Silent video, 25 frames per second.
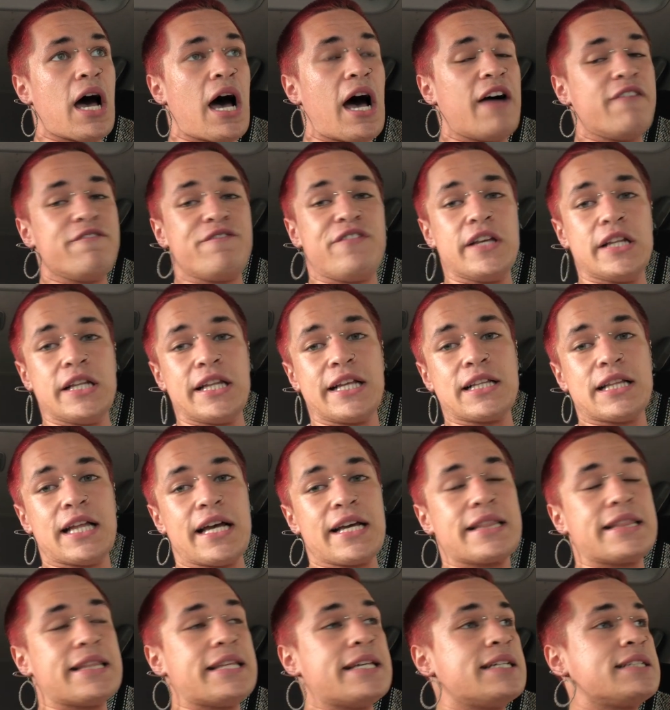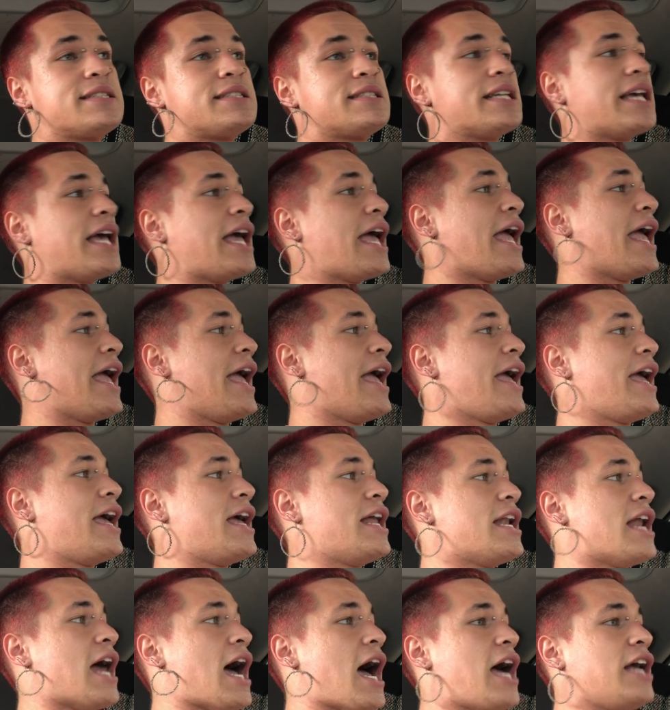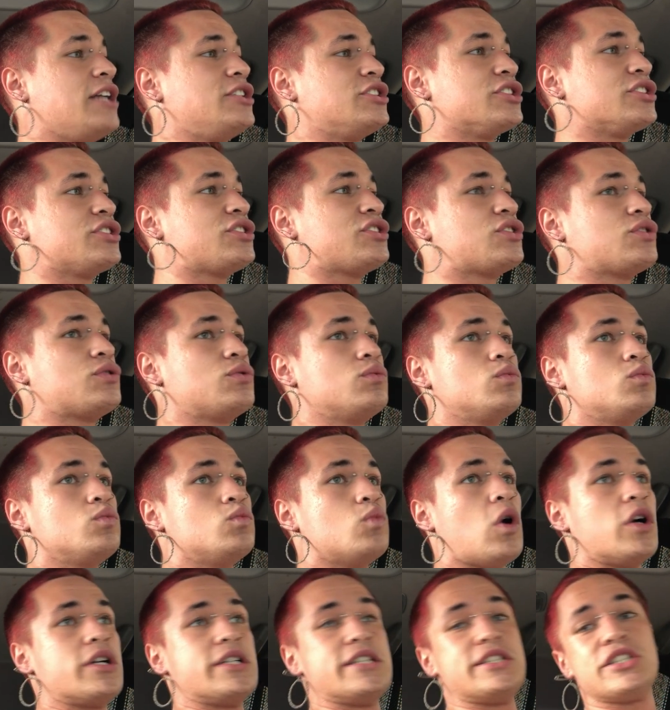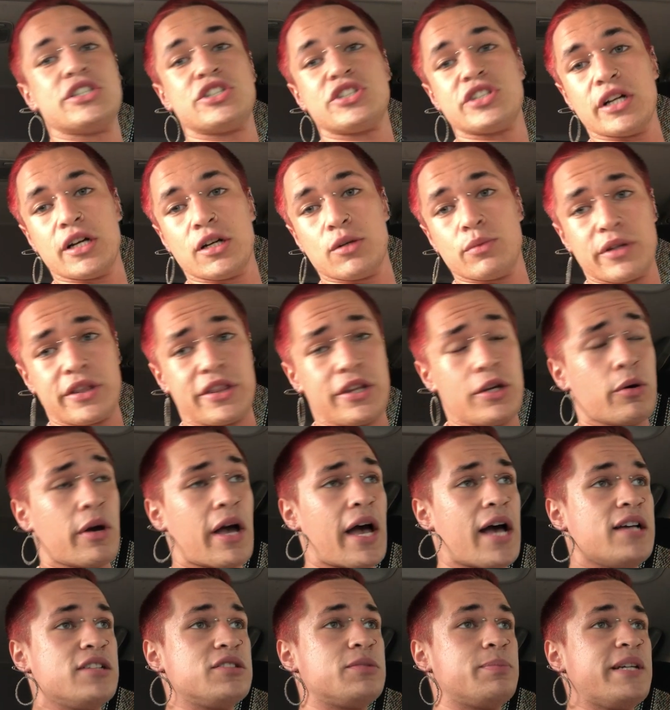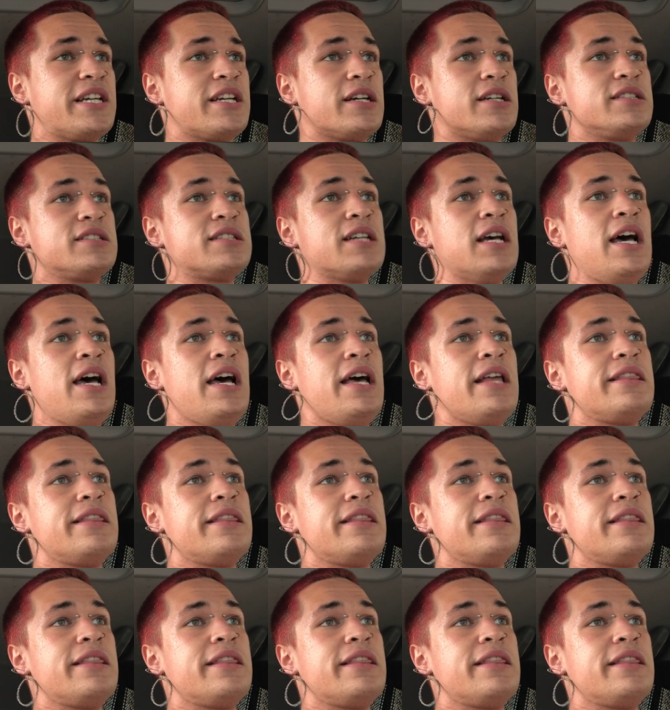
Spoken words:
I'm feeling like this, and I just wanted to share it with you guys because